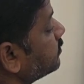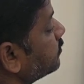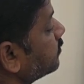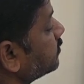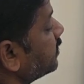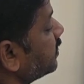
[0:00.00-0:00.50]

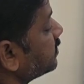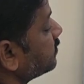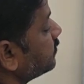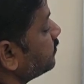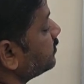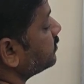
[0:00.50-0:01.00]
0, the answer
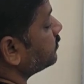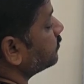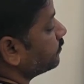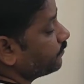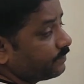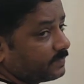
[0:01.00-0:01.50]
will be
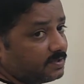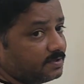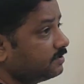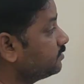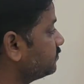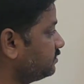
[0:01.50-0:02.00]
0.
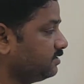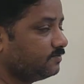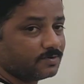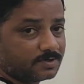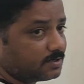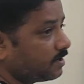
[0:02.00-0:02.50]
So this is
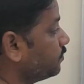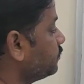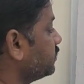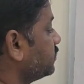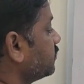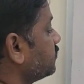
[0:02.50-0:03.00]
what how
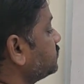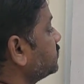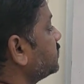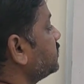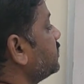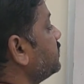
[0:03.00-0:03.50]
we can cross
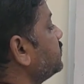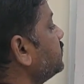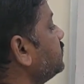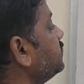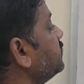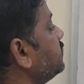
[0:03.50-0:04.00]
check and write
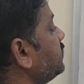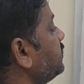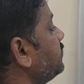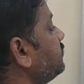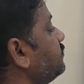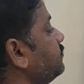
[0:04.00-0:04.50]
a
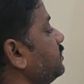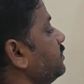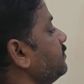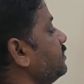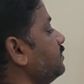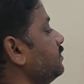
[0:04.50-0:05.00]
truth
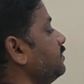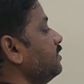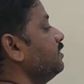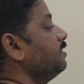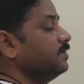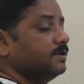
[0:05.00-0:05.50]
table.
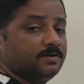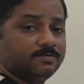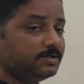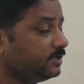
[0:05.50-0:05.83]
Now